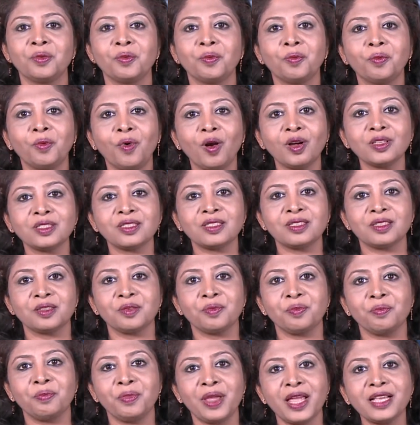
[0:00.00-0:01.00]
what
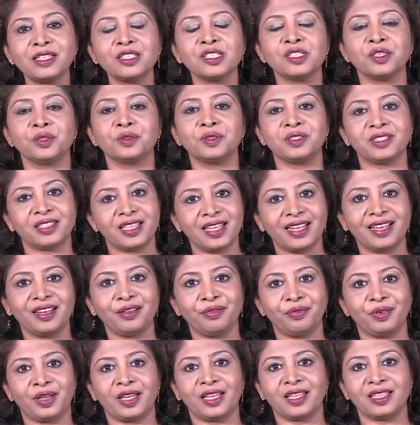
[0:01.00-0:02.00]
makes you
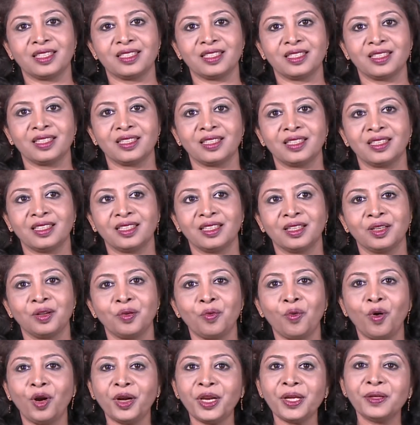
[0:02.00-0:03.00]
significant.
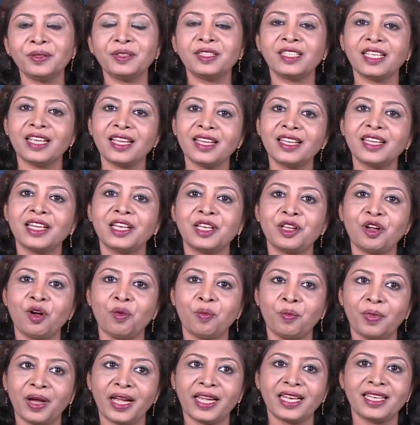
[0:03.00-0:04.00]
What do you think in your
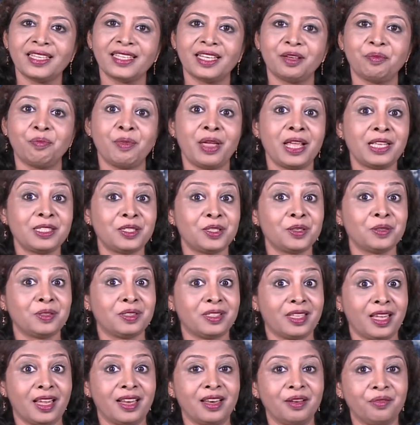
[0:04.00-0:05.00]
mind that makes you
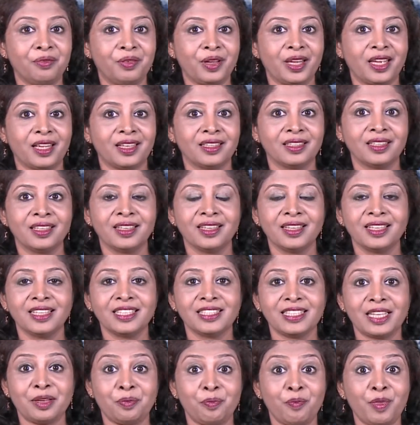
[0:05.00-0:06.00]
significant,
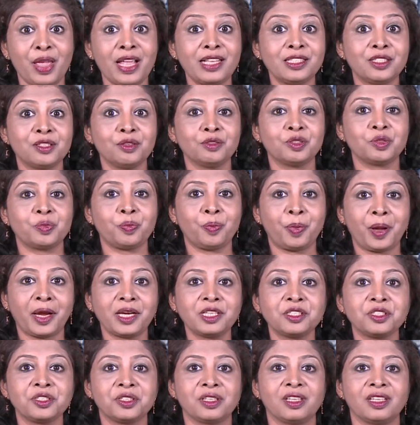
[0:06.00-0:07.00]
that makes you
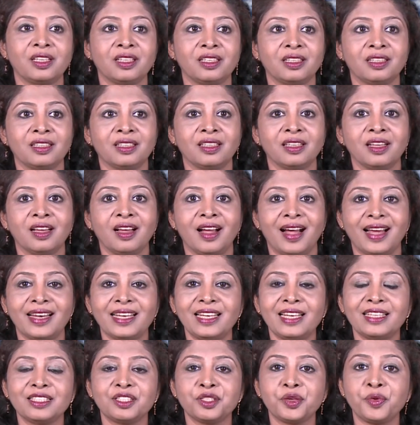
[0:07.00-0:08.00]
special?
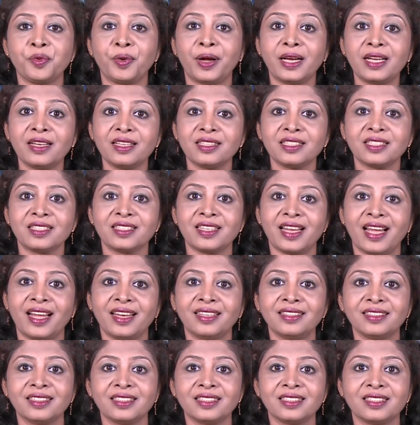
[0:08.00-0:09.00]
Unless you
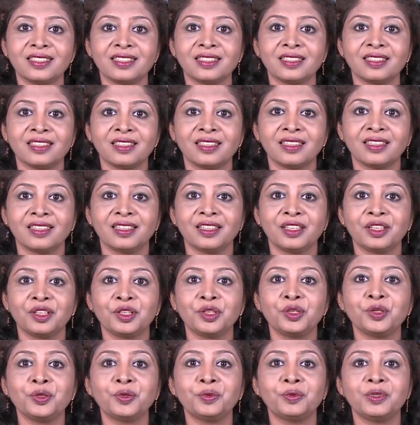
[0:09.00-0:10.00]
understand this,
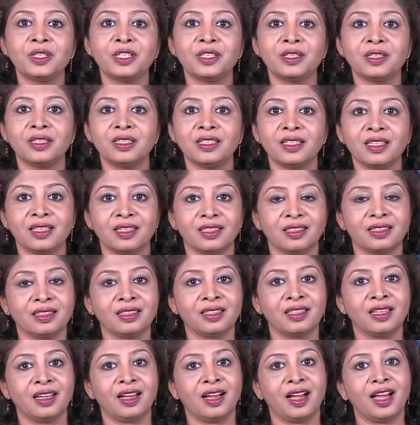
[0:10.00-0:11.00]
you will
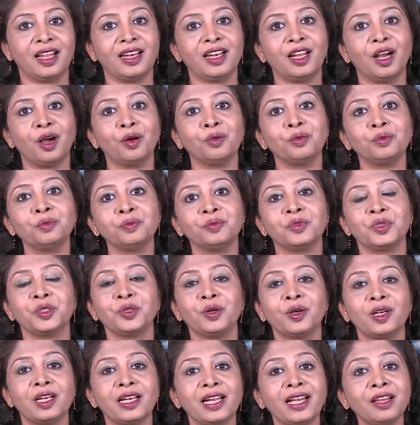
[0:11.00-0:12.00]
allow
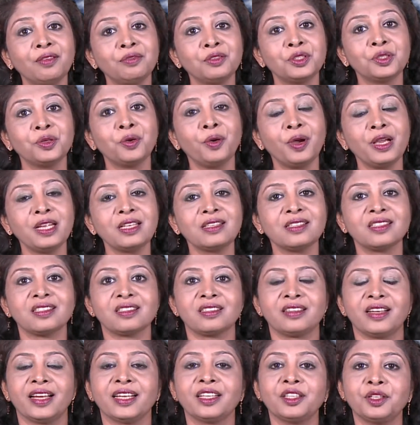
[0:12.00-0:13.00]
your life to go in
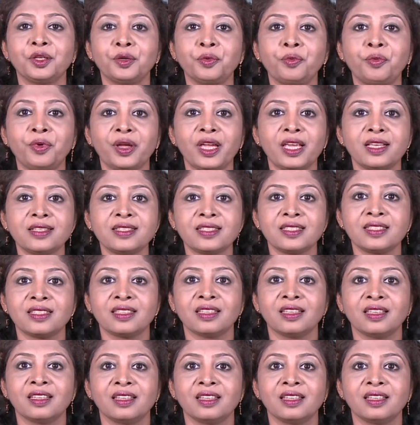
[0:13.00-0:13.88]
destructive ways.